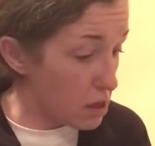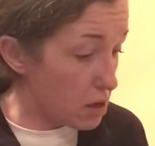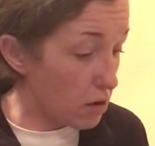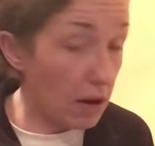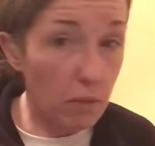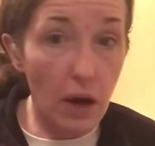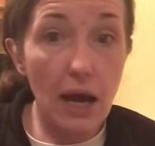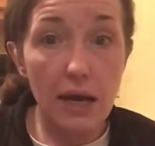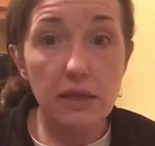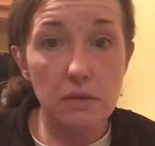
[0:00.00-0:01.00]
I
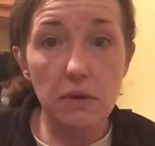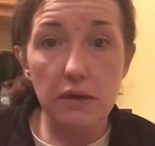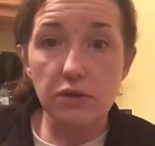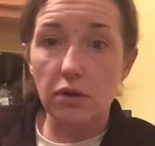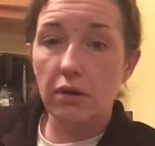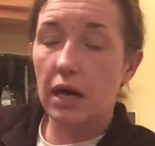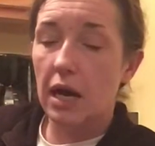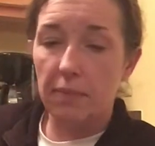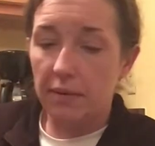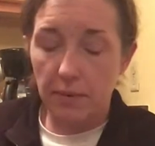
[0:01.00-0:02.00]
was when I was growing
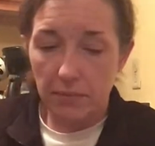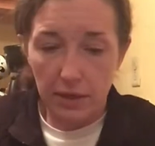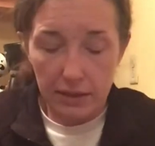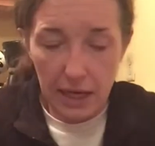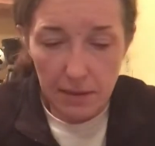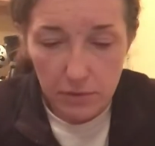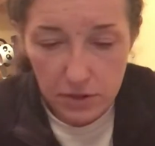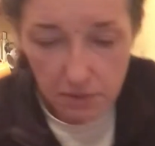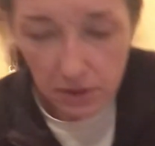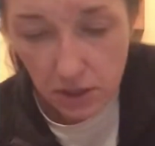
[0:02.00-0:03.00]
up. I'm not a gamer so much